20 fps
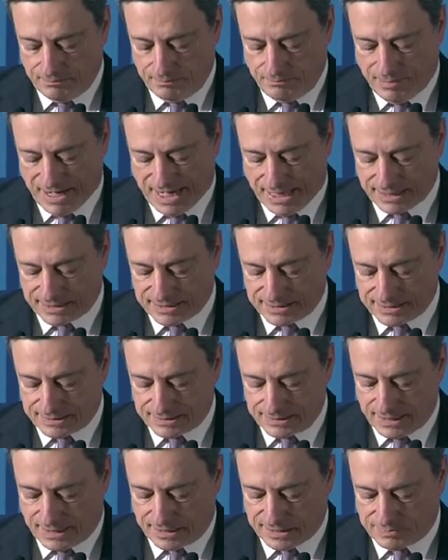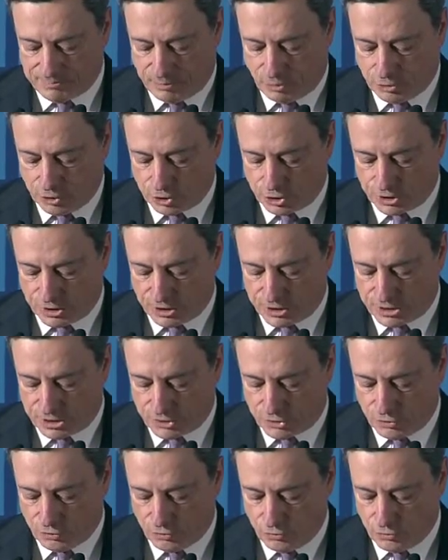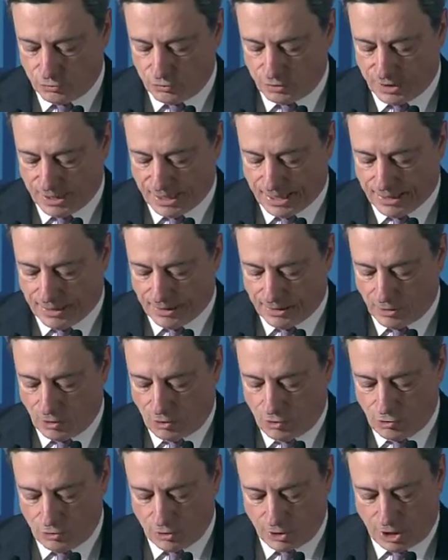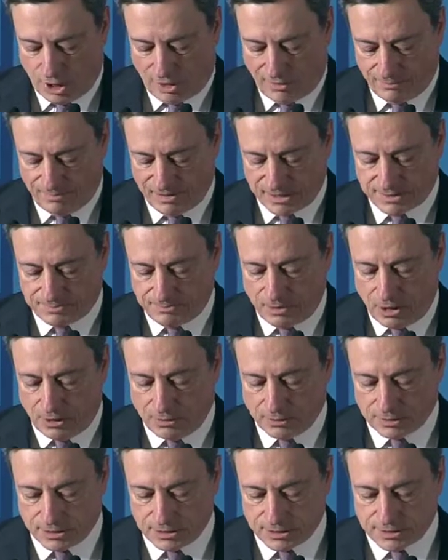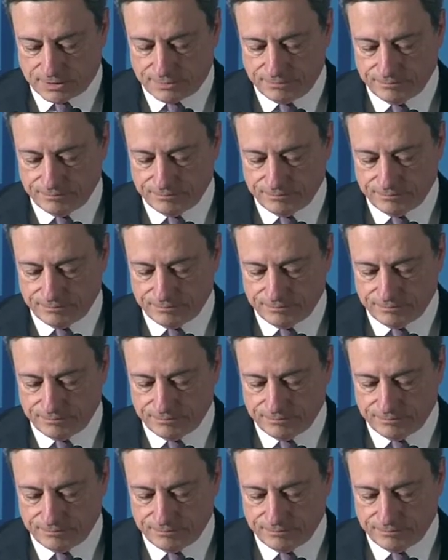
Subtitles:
banks' exposures to their own government's bonds.